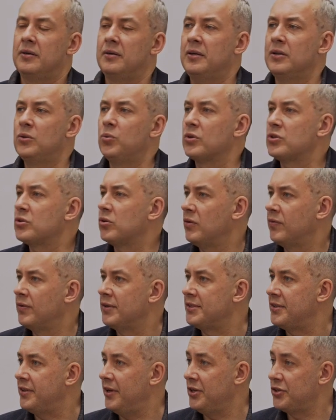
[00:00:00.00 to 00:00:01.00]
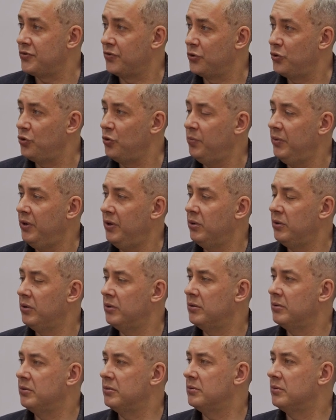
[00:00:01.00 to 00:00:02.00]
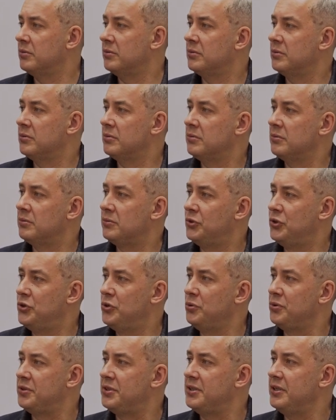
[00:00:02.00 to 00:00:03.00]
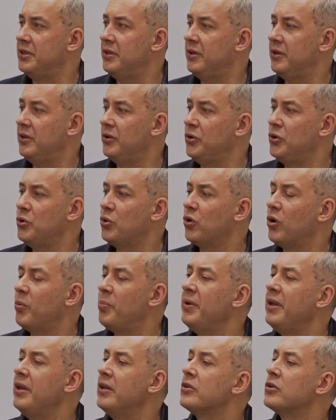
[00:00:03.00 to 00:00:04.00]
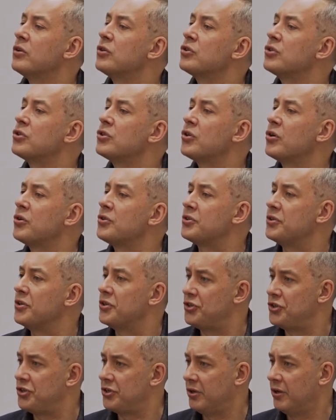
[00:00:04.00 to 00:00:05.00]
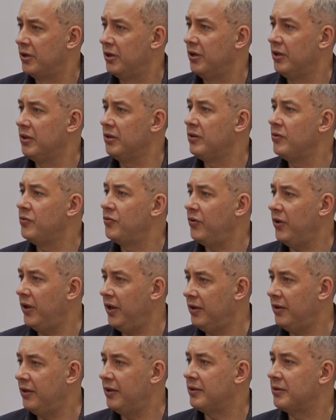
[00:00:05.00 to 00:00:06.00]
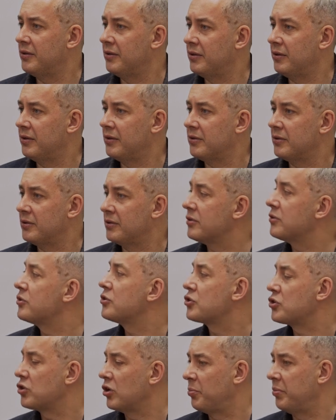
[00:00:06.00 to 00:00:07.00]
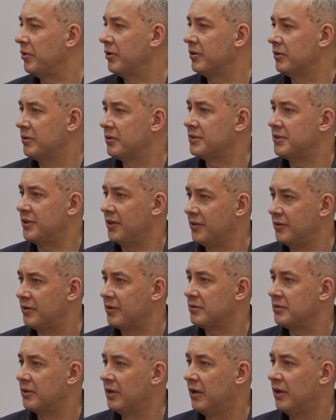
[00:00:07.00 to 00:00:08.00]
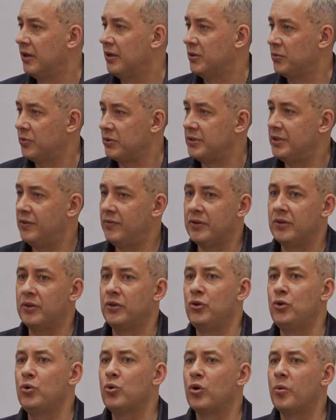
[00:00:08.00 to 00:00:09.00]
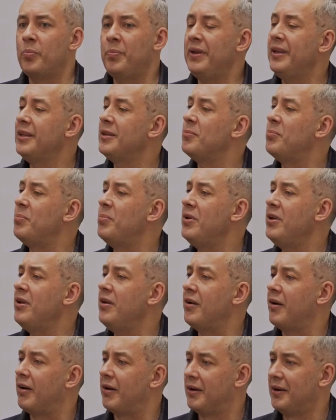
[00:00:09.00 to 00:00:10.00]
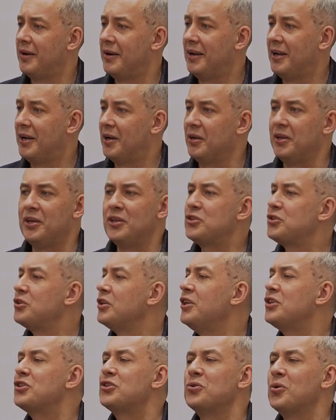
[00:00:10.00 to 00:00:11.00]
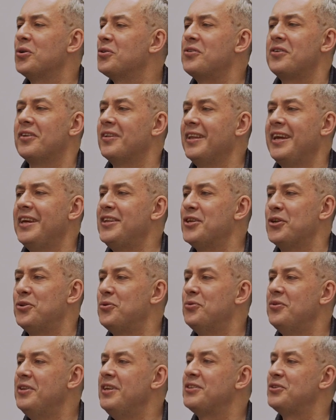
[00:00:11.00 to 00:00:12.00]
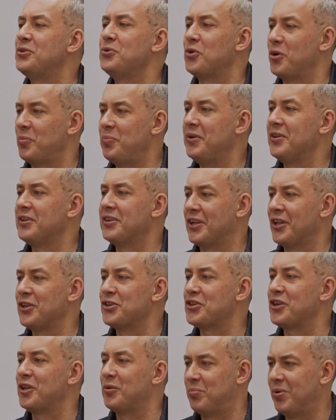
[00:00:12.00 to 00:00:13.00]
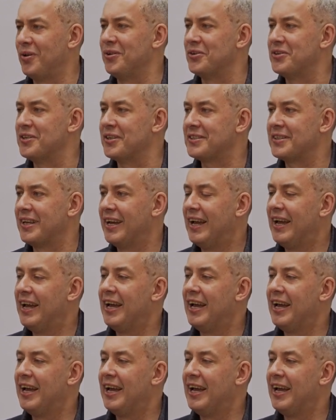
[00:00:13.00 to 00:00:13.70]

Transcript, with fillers: it was always strange to me to see European sausage in Lithuanian uh, shopping centers. It was even European beer. It's, it's not related to this European cultural politics.